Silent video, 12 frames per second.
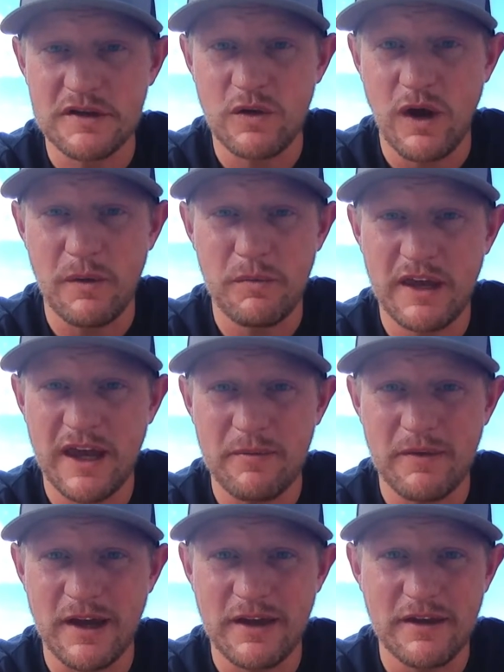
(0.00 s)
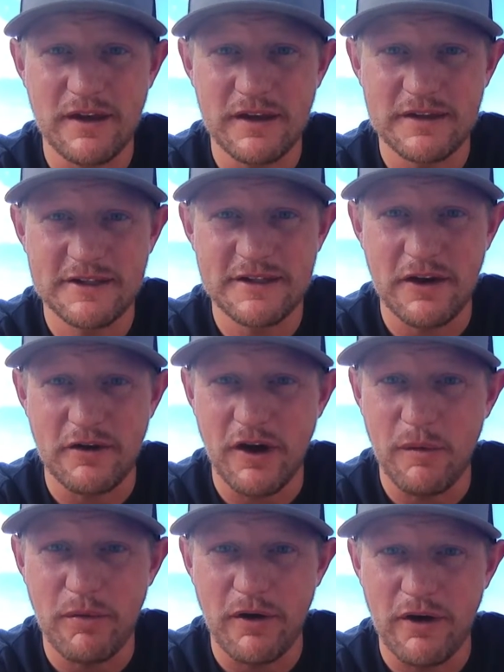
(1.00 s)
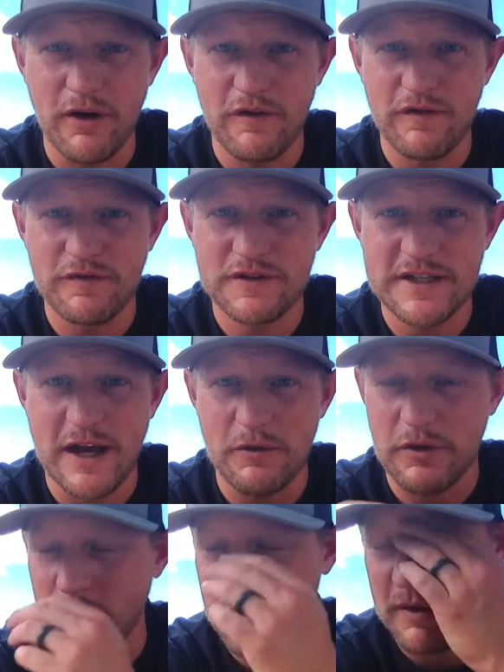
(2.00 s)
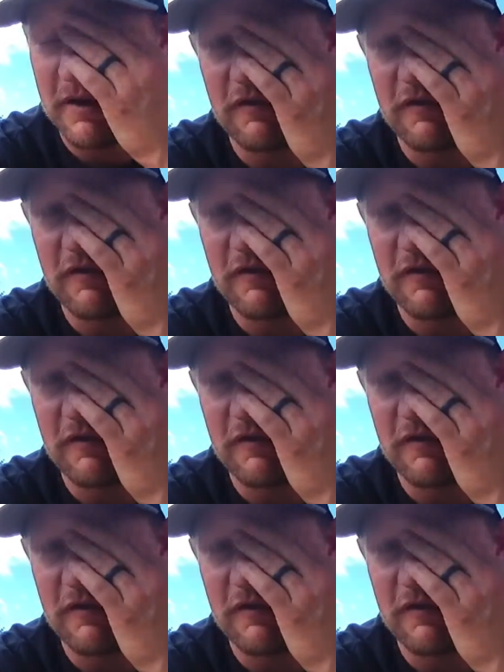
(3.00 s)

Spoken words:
So I became like the setter-upper of sound equipment